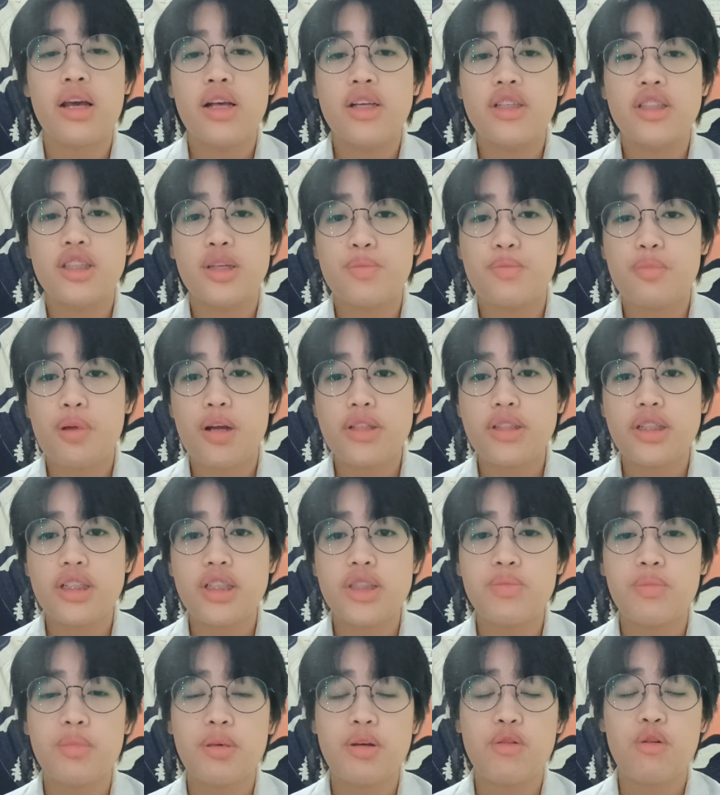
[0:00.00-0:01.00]

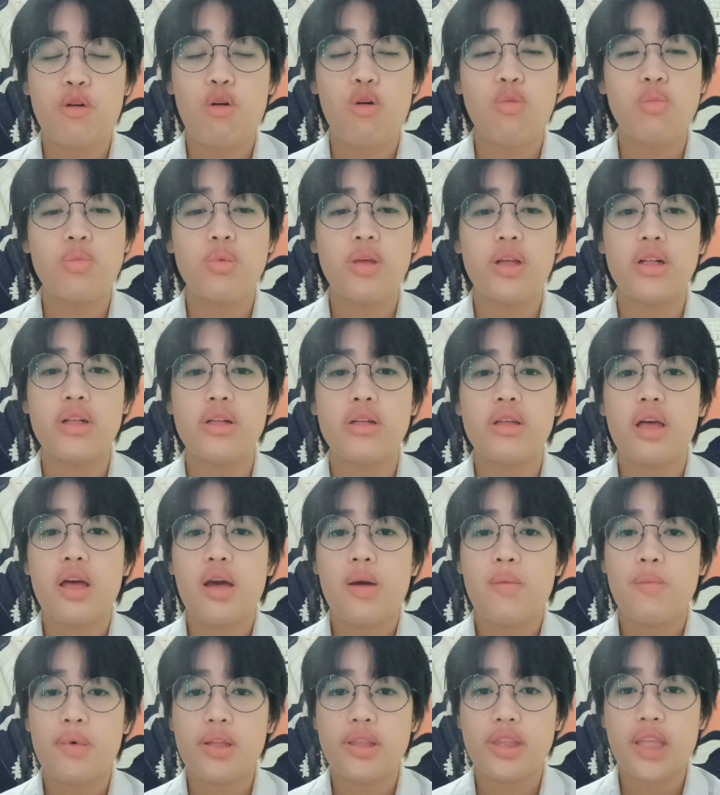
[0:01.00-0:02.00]
suppresses microbial
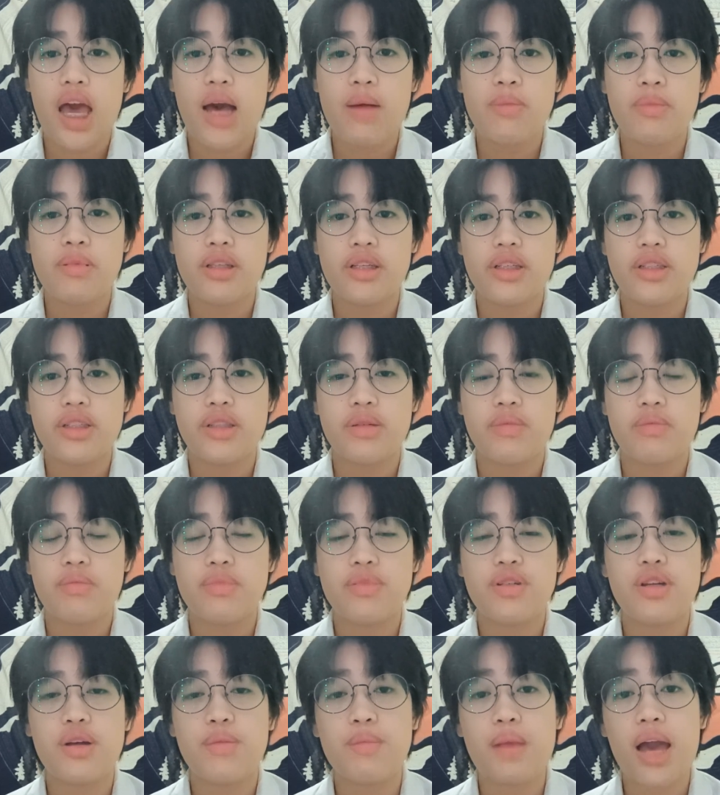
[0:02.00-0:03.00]
metabolism,
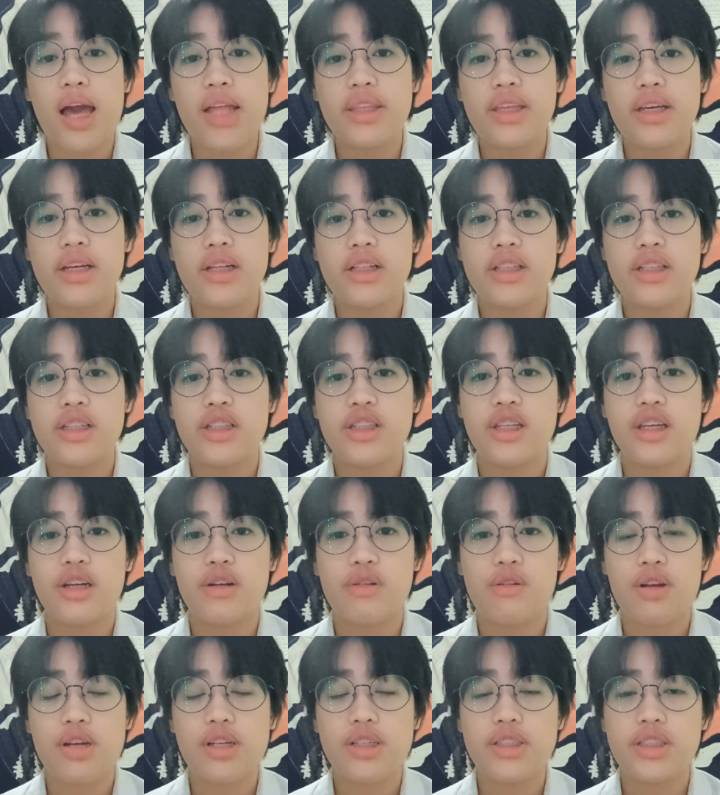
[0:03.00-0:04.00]
dramatically
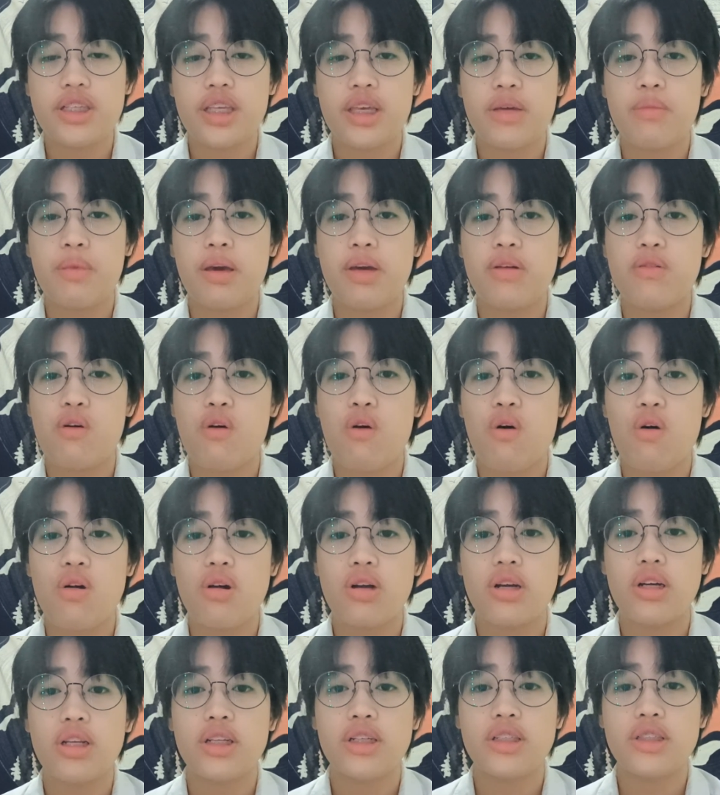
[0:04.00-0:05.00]
decreasing
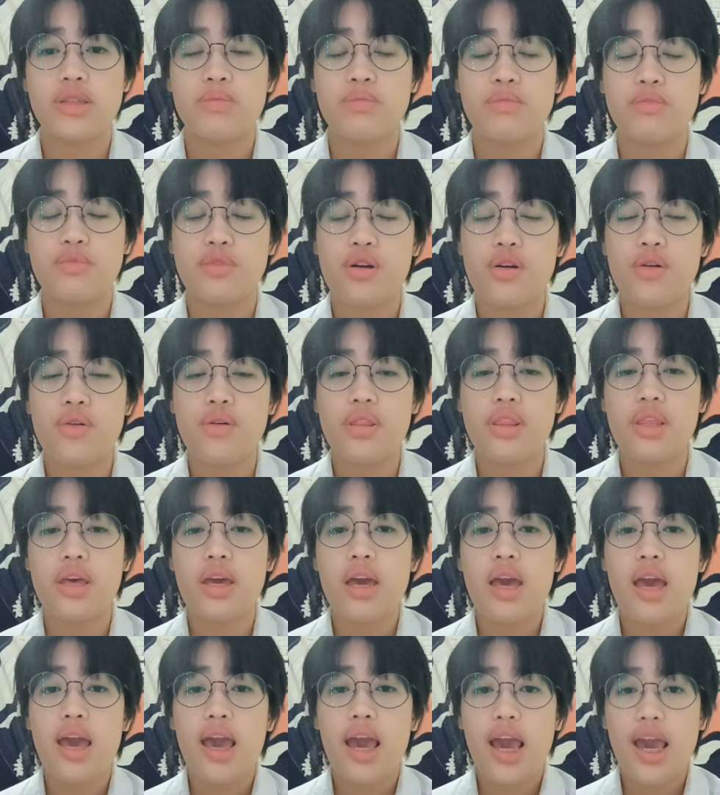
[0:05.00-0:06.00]
microorganism growth
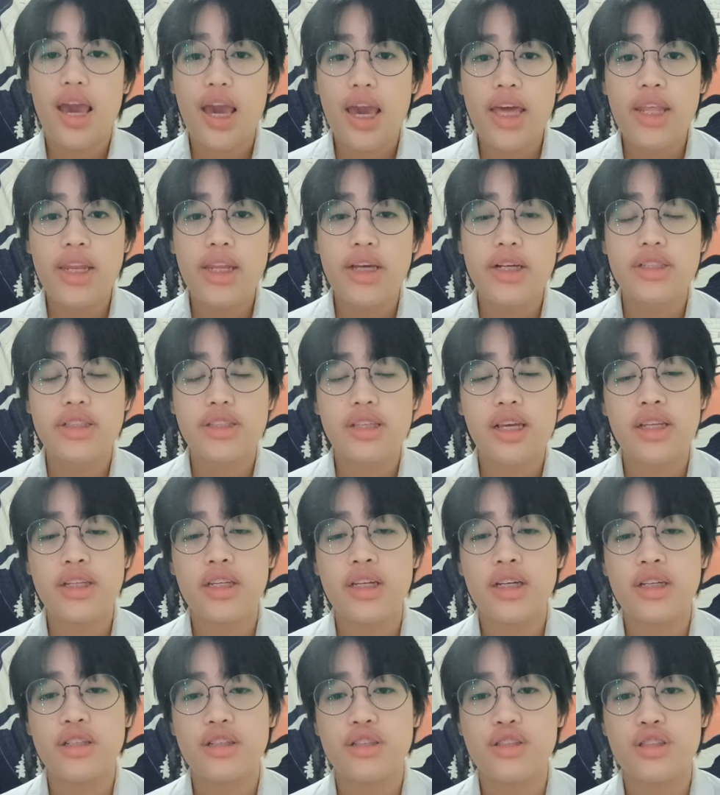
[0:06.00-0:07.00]
and
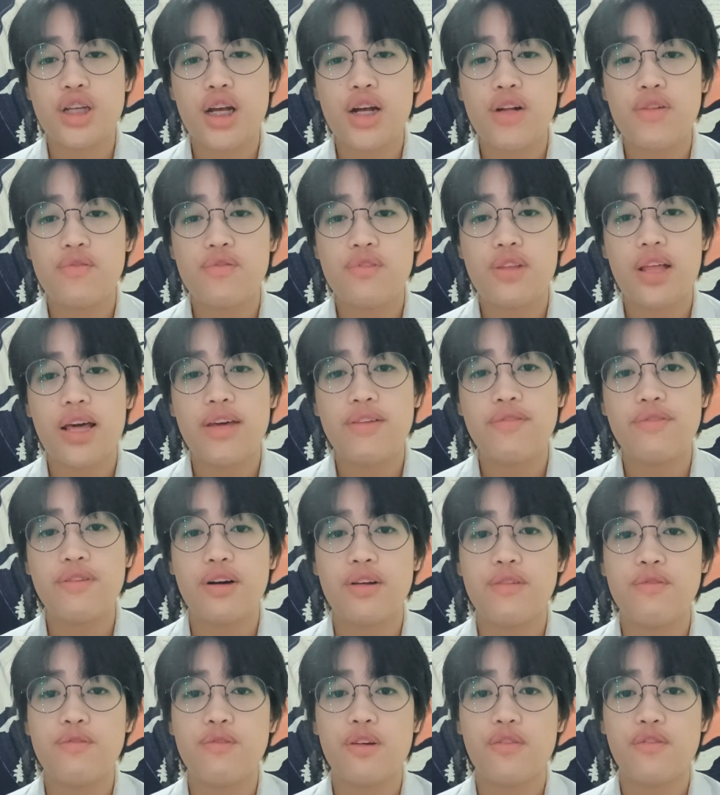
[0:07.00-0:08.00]
extending the shelf life
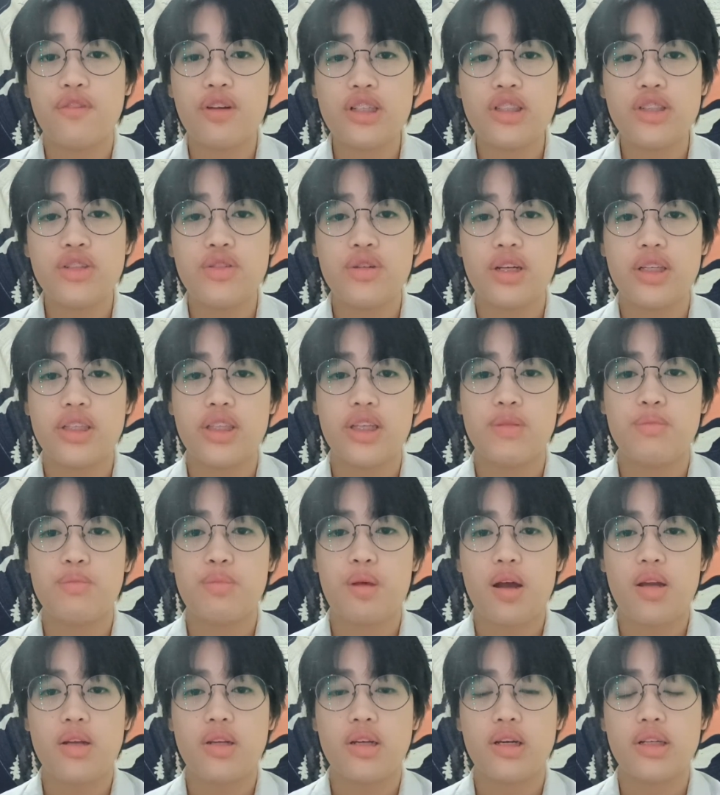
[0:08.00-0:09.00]
of refrigerated
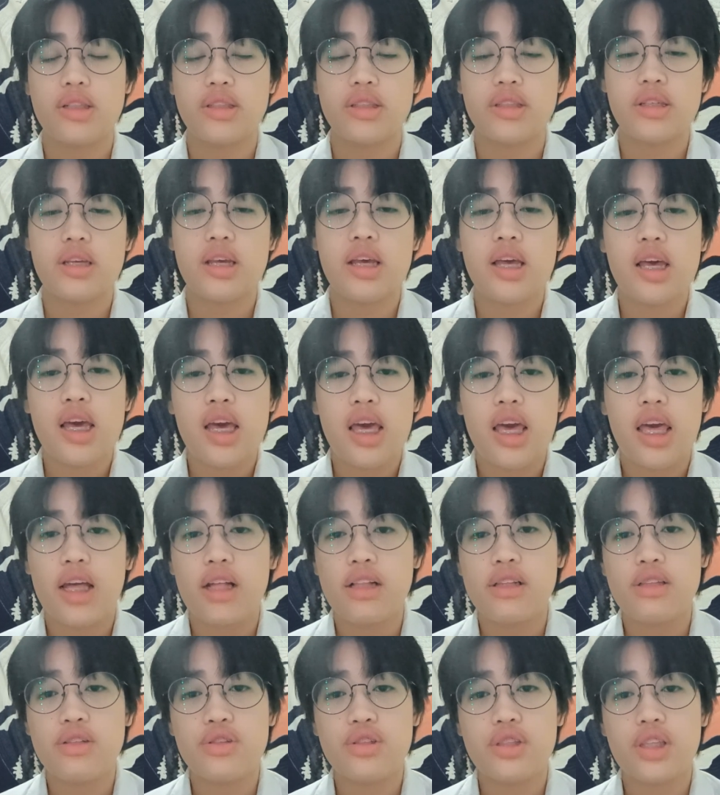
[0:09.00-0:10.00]
products,
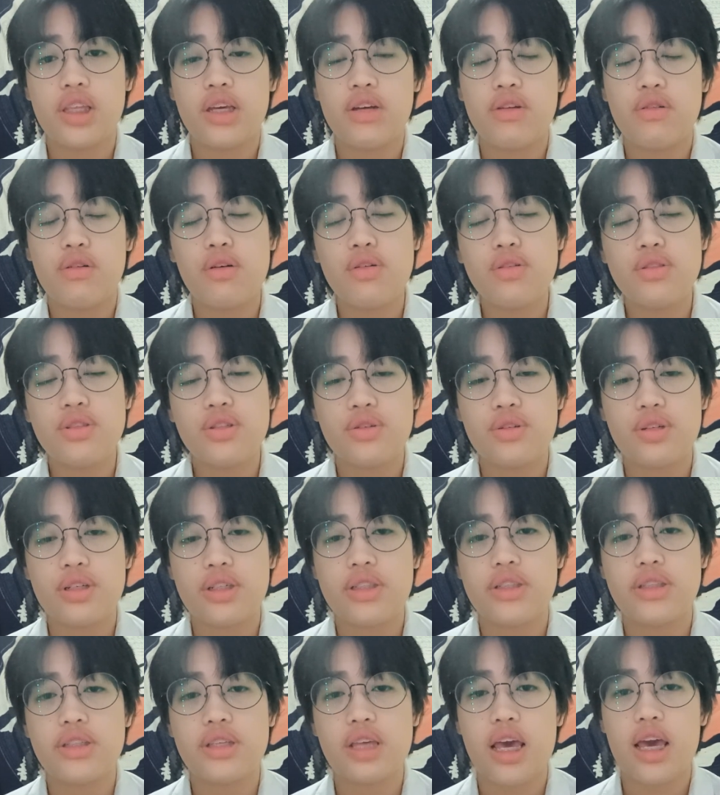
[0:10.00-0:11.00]
including groceries